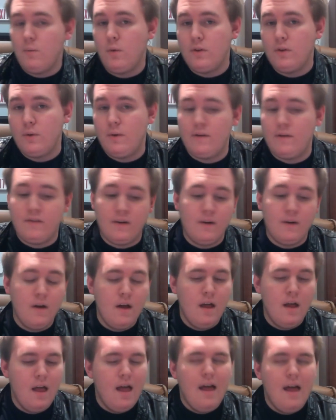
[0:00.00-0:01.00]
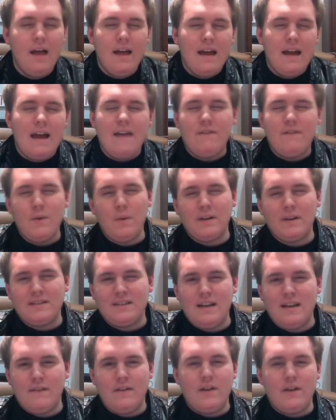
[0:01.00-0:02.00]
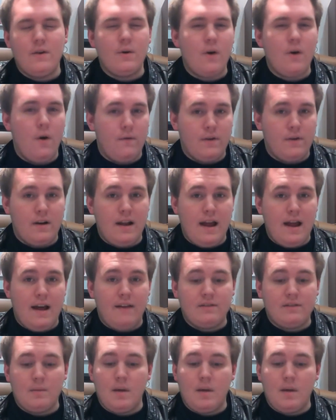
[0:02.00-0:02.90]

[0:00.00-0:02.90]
We'll do if you want to see that video, go over to Navs.